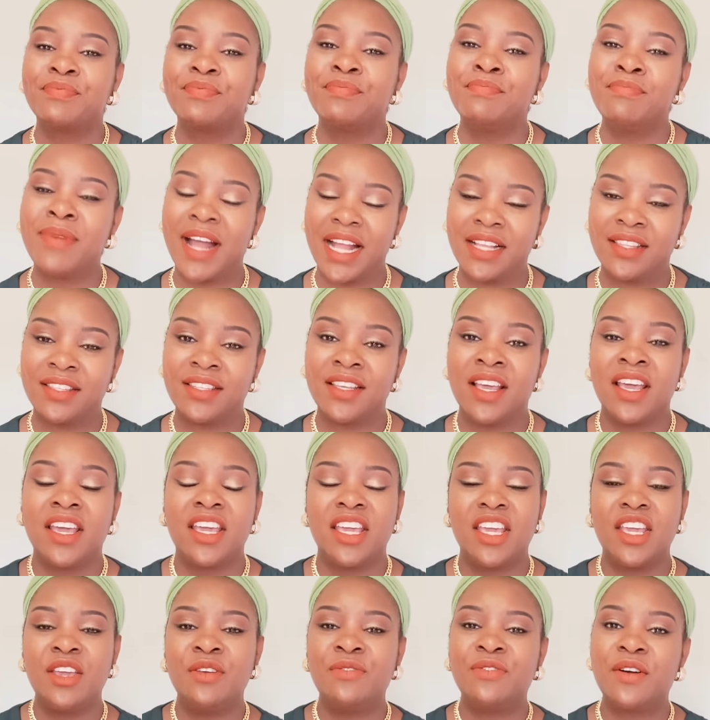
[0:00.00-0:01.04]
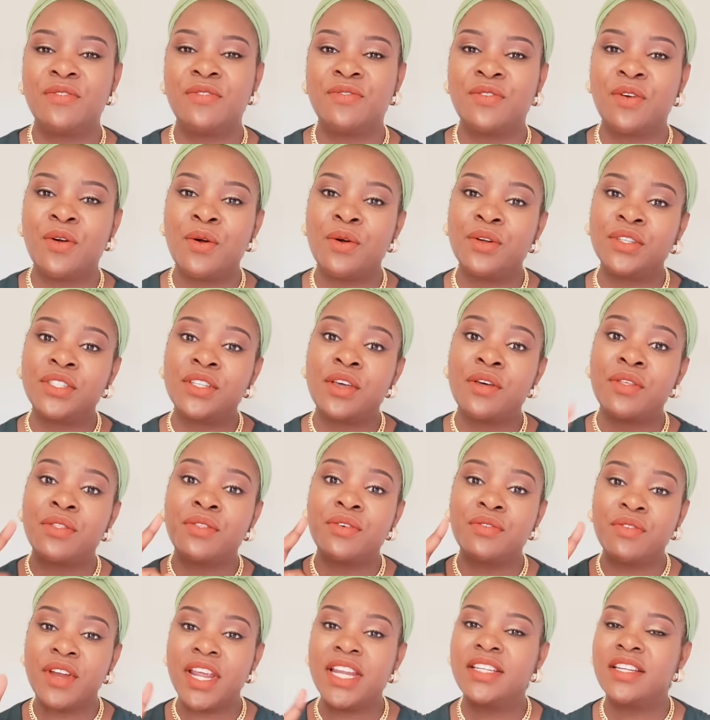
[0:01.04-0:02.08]
But if you've got
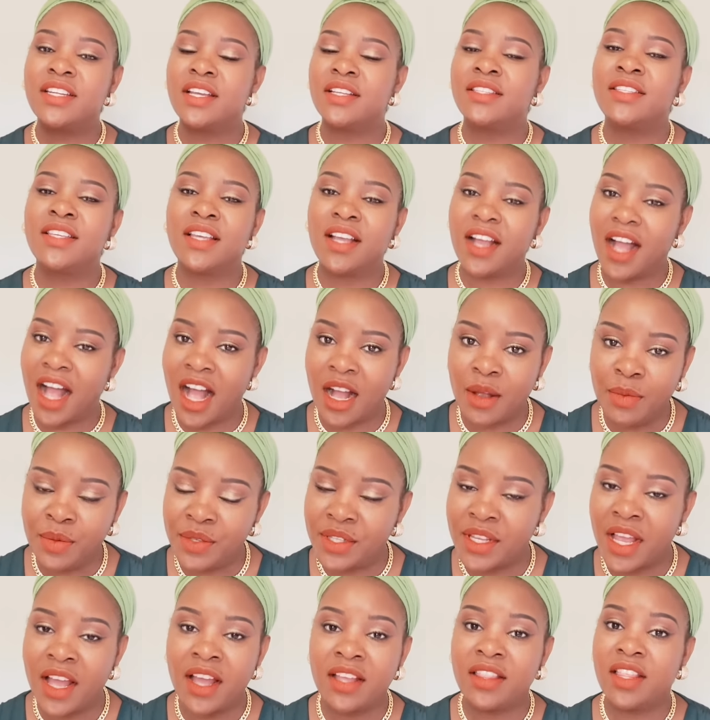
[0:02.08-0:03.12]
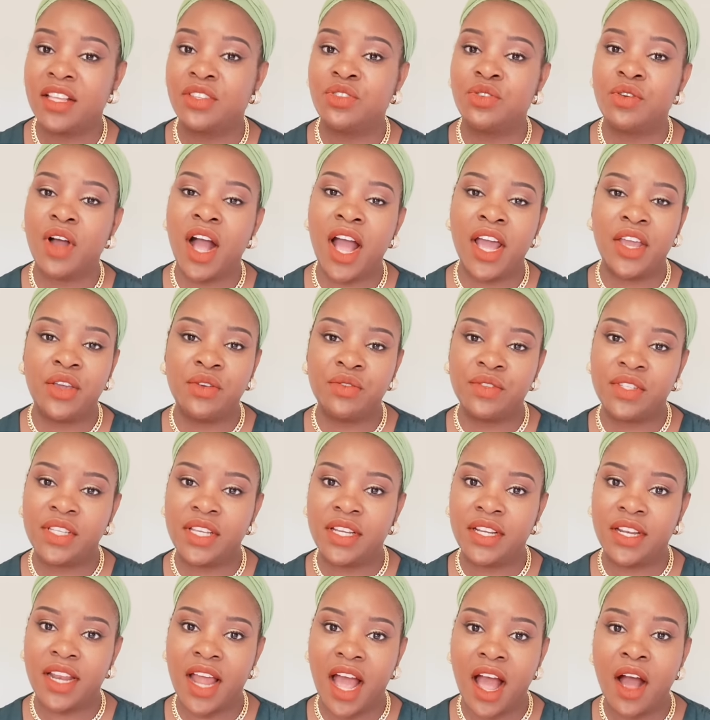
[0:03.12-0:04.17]
3 dating apps that you are
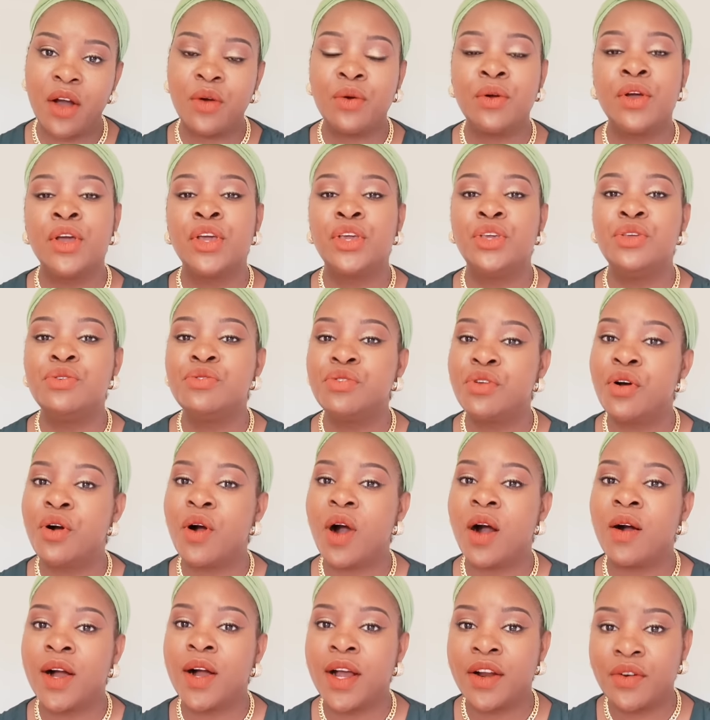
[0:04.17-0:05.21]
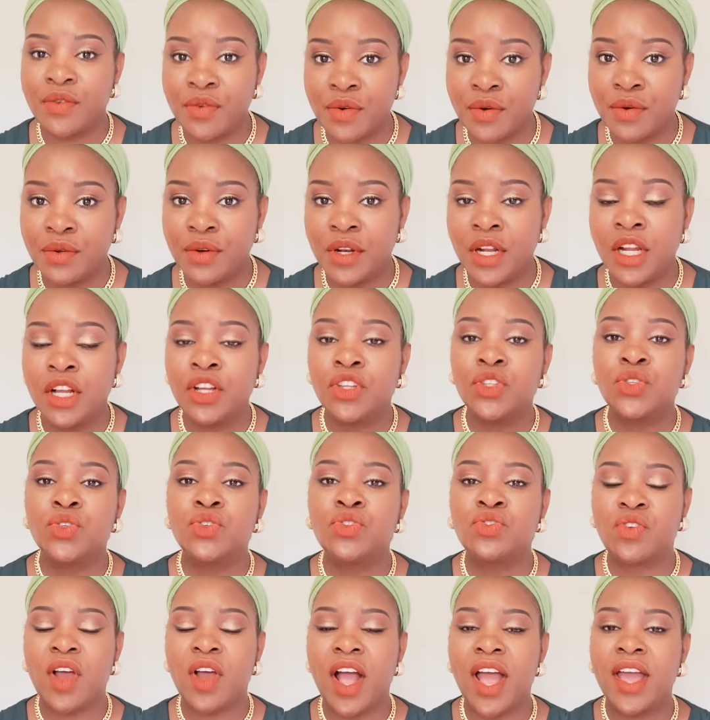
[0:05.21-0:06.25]
using now, you know our rule to
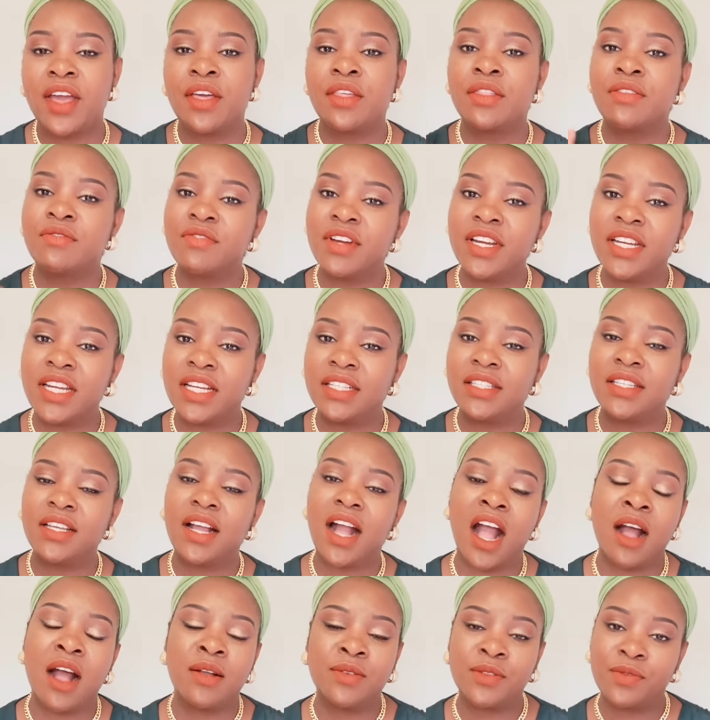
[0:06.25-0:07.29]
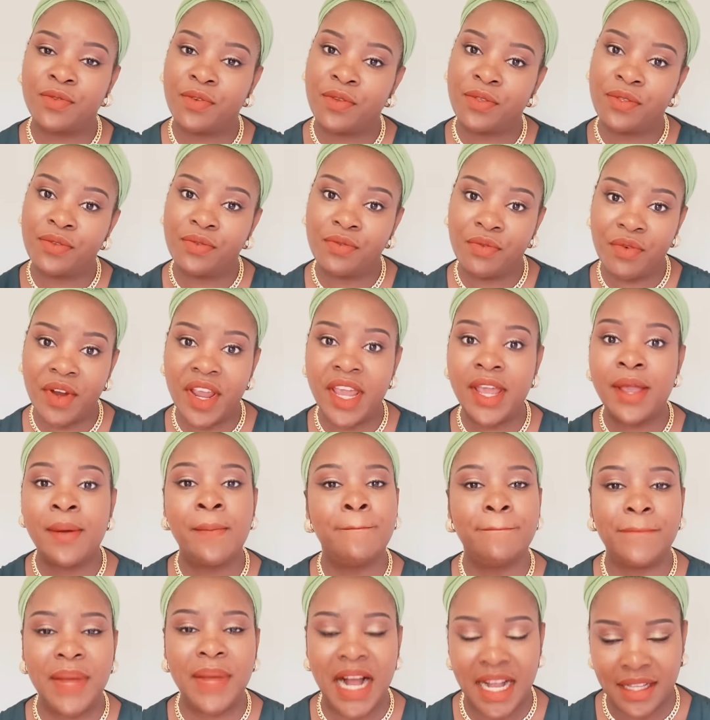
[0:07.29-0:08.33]
try 3 dating apps for 3
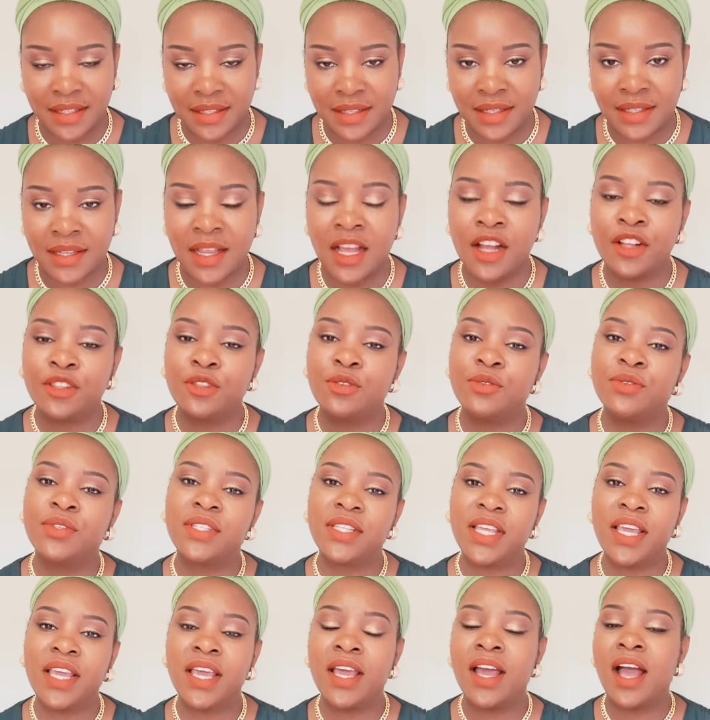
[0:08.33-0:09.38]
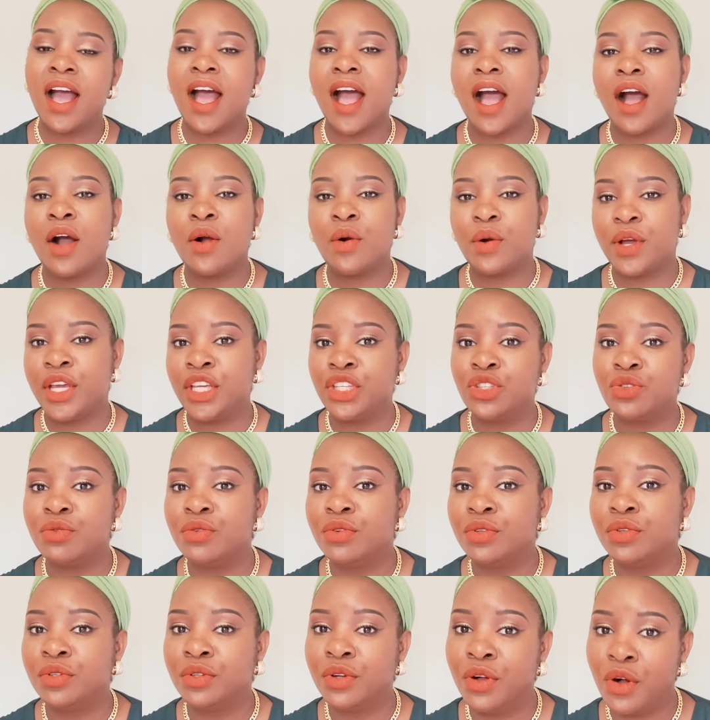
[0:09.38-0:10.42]
months to see how it
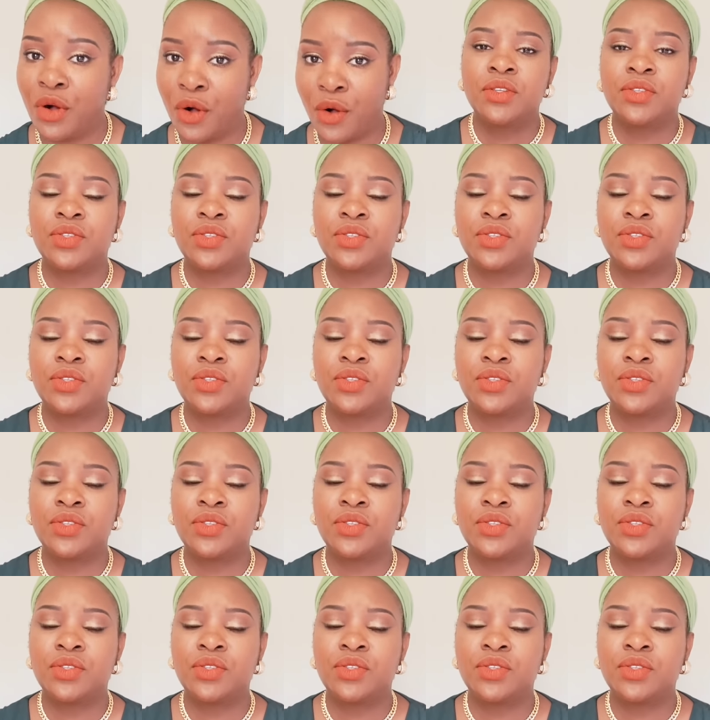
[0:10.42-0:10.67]
will go.